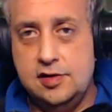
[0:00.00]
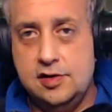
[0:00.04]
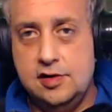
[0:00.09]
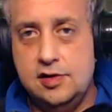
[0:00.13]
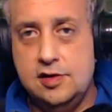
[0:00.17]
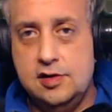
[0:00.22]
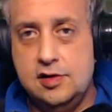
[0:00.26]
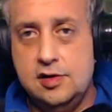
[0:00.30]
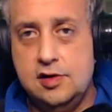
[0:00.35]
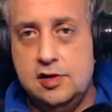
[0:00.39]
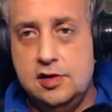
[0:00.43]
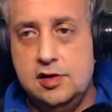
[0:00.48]

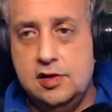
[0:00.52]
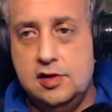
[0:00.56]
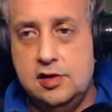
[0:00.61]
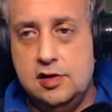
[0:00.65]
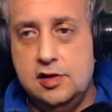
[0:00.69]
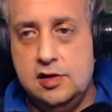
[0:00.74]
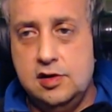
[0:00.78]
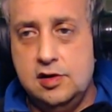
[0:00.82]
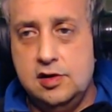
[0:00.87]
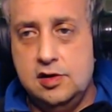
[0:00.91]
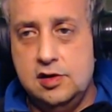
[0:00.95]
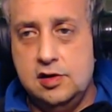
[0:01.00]

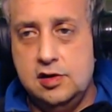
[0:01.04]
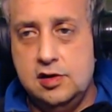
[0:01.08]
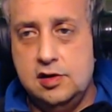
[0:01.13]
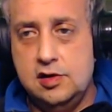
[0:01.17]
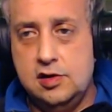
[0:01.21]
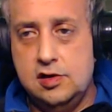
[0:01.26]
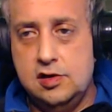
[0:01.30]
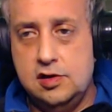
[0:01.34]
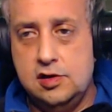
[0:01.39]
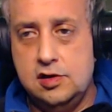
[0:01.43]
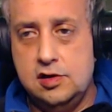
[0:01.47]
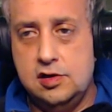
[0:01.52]

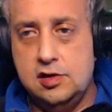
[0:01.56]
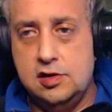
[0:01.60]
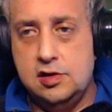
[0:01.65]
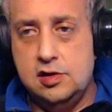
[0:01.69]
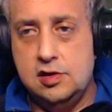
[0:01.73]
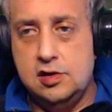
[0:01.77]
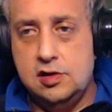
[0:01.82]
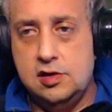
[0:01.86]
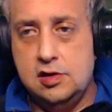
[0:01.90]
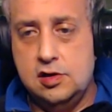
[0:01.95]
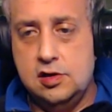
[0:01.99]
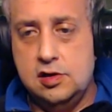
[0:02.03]

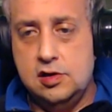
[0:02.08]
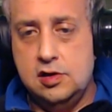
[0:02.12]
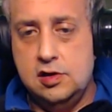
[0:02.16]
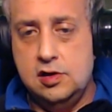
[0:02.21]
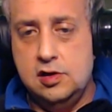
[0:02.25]
Nothing is said.